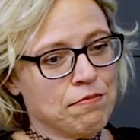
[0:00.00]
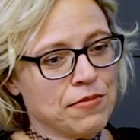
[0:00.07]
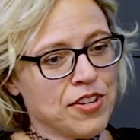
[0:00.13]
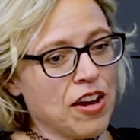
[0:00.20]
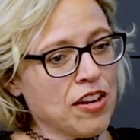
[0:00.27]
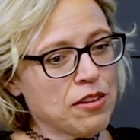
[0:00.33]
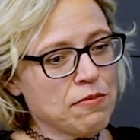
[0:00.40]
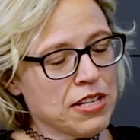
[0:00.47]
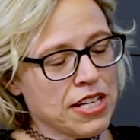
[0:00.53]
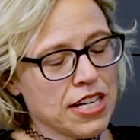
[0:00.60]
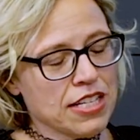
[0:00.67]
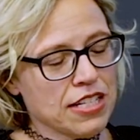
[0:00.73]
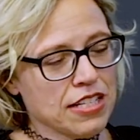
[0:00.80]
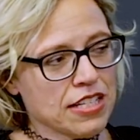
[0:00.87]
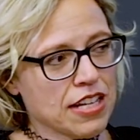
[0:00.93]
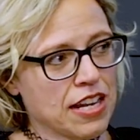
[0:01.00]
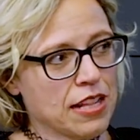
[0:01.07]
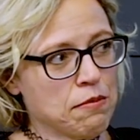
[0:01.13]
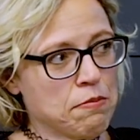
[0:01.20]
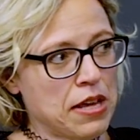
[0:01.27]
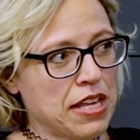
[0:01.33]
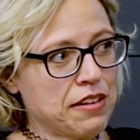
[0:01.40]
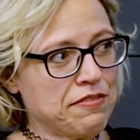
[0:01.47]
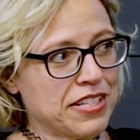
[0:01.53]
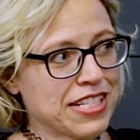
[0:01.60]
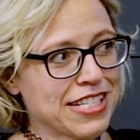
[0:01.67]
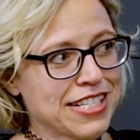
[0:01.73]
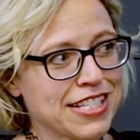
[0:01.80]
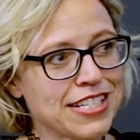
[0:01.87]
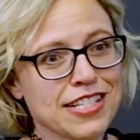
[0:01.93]
documentation is kind of the bane of his
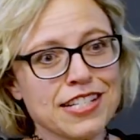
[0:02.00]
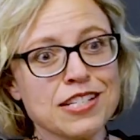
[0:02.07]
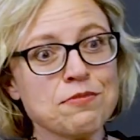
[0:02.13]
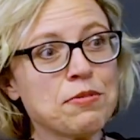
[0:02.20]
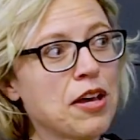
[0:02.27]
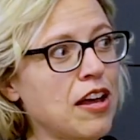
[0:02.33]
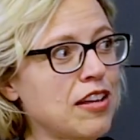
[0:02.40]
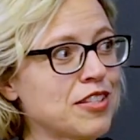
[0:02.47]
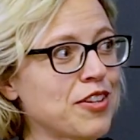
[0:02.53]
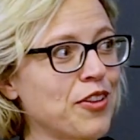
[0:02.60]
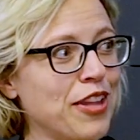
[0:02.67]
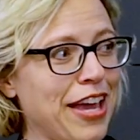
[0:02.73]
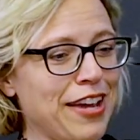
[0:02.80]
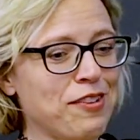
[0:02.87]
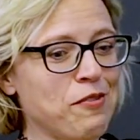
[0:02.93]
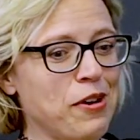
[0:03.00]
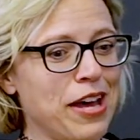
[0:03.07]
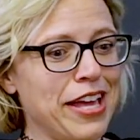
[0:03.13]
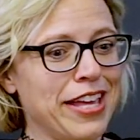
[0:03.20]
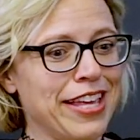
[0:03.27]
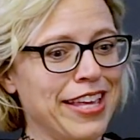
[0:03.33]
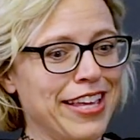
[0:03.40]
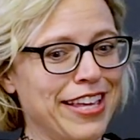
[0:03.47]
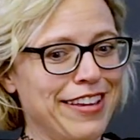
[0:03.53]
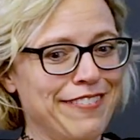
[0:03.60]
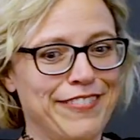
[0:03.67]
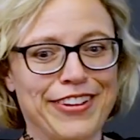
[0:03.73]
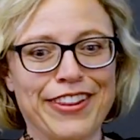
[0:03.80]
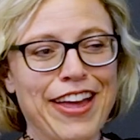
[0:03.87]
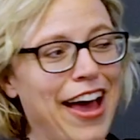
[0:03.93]
existence, but also like what he
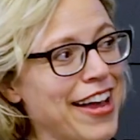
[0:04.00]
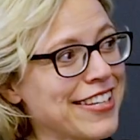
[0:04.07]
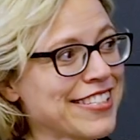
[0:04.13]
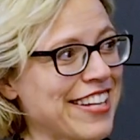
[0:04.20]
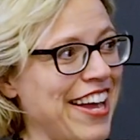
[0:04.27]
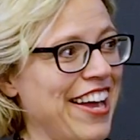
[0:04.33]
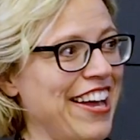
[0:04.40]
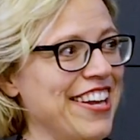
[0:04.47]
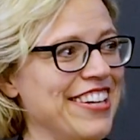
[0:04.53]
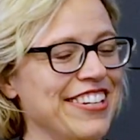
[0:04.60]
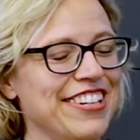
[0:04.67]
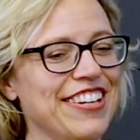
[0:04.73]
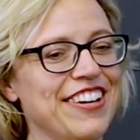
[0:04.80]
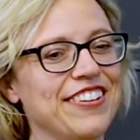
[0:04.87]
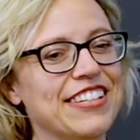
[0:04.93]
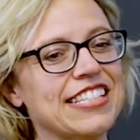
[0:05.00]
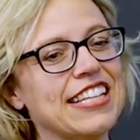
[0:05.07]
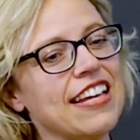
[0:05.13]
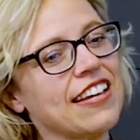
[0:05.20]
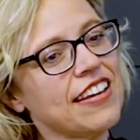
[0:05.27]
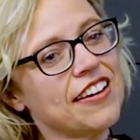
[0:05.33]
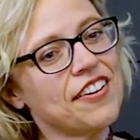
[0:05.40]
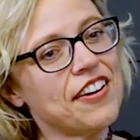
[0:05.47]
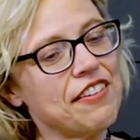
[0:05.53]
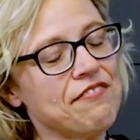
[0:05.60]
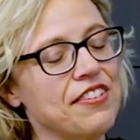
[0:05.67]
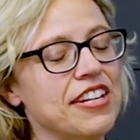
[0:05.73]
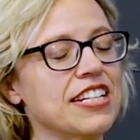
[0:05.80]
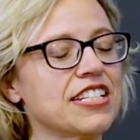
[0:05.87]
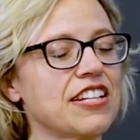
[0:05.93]
relies on, he's like, oh, I
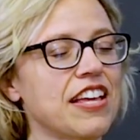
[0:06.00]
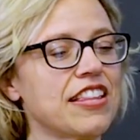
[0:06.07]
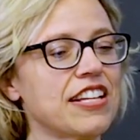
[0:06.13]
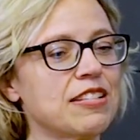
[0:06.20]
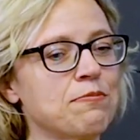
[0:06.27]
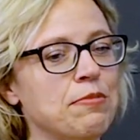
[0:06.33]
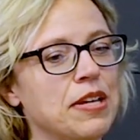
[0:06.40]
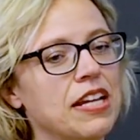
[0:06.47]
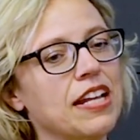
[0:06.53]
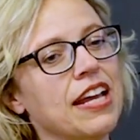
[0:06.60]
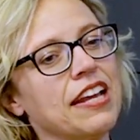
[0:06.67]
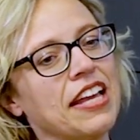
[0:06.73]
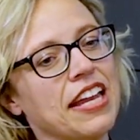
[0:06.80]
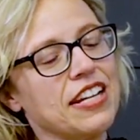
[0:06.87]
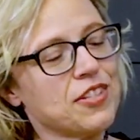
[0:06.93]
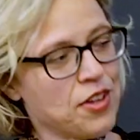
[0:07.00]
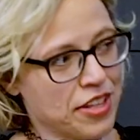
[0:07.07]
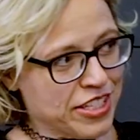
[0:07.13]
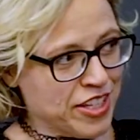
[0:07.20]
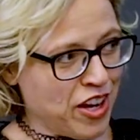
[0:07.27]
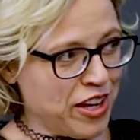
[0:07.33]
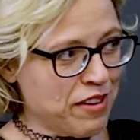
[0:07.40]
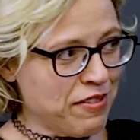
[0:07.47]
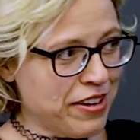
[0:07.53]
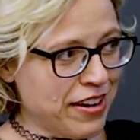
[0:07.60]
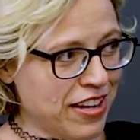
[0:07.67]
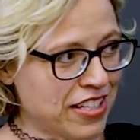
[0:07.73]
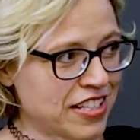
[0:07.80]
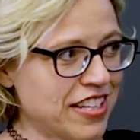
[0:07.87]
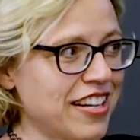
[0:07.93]
finished all this, but I got to do all this
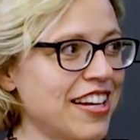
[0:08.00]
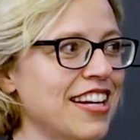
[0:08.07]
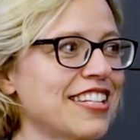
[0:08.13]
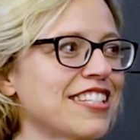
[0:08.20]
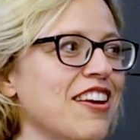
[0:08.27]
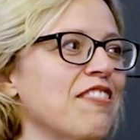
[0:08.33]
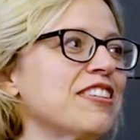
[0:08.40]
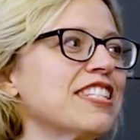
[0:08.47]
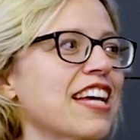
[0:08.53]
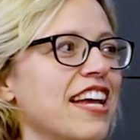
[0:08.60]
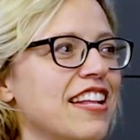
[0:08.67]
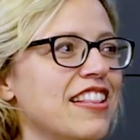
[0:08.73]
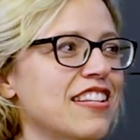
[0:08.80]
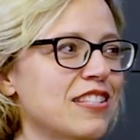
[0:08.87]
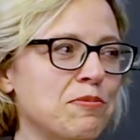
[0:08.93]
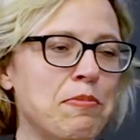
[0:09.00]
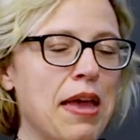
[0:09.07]
documentation. And it's always kind of this